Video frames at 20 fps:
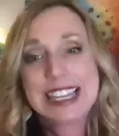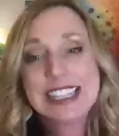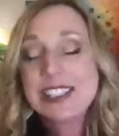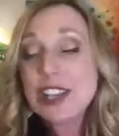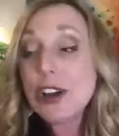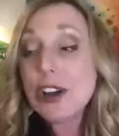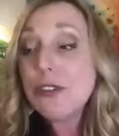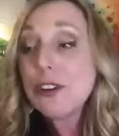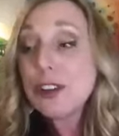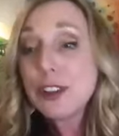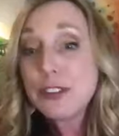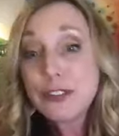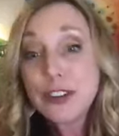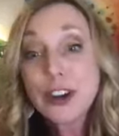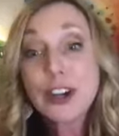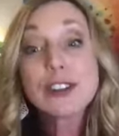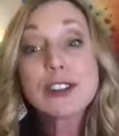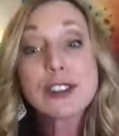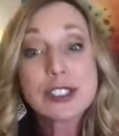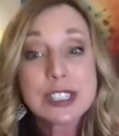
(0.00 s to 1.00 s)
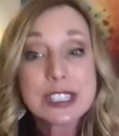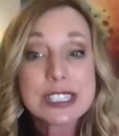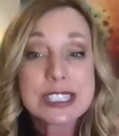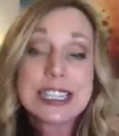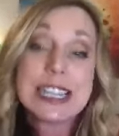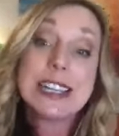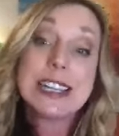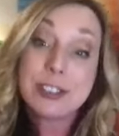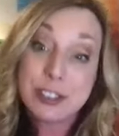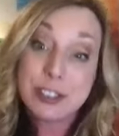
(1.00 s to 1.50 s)
And so
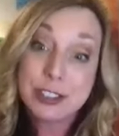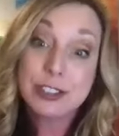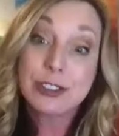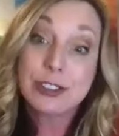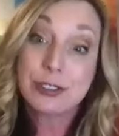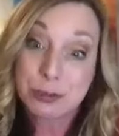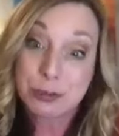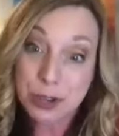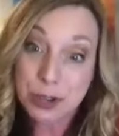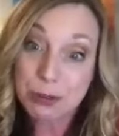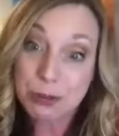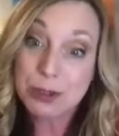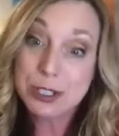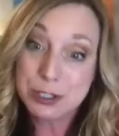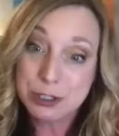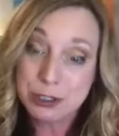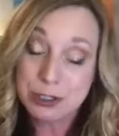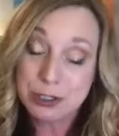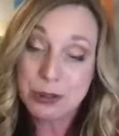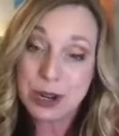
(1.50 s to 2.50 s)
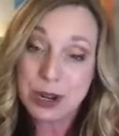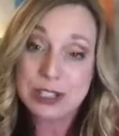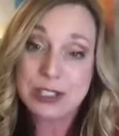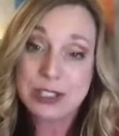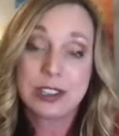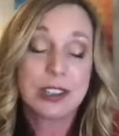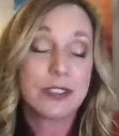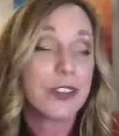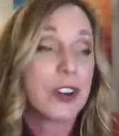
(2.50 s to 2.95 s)
to answer your original question,